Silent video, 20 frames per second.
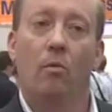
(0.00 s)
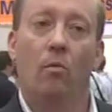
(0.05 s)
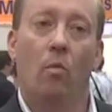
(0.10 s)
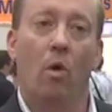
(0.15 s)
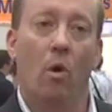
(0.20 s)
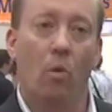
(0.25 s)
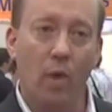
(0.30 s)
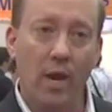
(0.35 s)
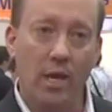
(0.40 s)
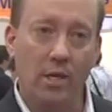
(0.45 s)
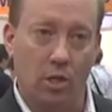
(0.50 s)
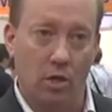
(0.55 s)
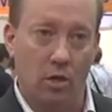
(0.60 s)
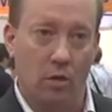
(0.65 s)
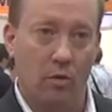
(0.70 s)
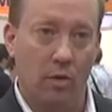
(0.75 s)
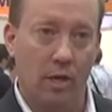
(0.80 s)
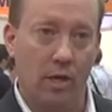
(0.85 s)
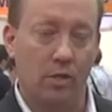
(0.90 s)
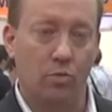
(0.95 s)
What we
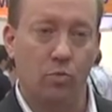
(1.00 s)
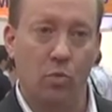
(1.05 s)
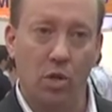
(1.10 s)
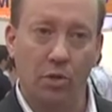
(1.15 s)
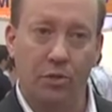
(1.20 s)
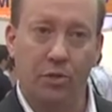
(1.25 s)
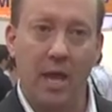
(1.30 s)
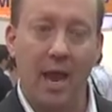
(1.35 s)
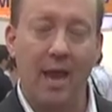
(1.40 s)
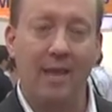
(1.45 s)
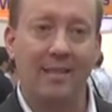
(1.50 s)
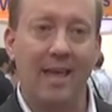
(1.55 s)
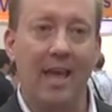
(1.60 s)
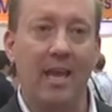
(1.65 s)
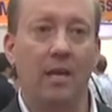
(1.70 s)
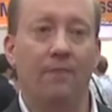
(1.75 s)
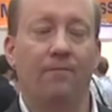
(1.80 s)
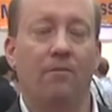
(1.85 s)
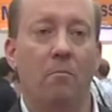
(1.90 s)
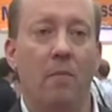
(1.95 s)
do is we'll take
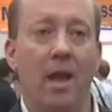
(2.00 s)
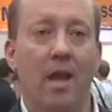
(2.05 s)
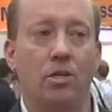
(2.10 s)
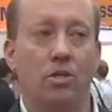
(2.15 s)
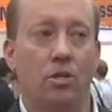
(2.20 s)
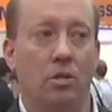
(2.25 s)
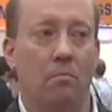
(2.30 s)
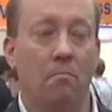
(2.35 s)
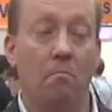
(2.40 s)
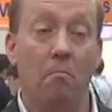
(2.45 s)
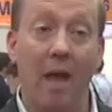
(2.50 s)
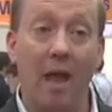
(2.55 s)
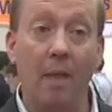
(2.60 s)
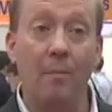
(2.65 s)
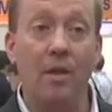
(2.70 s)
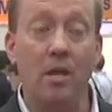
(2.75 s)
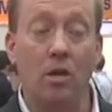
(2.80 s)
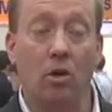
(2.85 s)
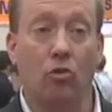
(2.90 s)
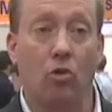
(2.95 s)
that information
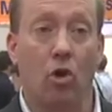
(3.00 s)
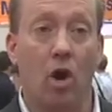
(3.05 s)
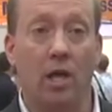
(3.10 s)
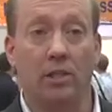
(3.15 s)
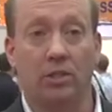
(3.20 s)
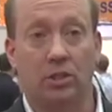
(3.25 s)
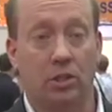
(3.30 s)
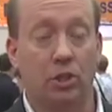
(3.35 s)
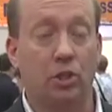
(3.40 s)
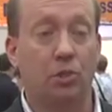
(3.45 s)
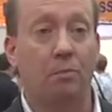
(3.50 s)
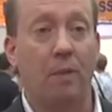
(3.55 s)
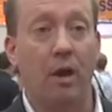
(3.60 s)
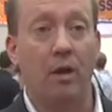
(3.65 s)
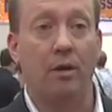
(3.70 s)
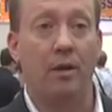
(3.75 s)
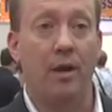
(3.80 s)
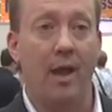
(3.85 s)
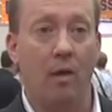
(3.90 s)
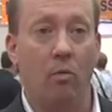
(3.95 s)
maybe across
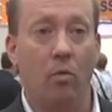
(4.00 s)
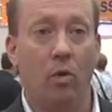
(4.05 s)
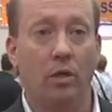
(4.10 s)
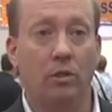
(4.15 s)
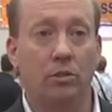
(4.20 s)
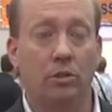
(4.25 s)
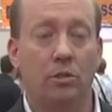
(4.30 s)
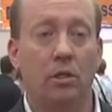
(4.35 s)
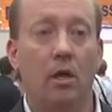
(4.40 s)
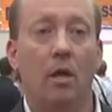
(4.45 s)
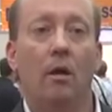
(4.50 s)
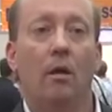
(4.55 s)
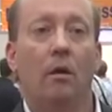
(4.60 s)
disparate networks,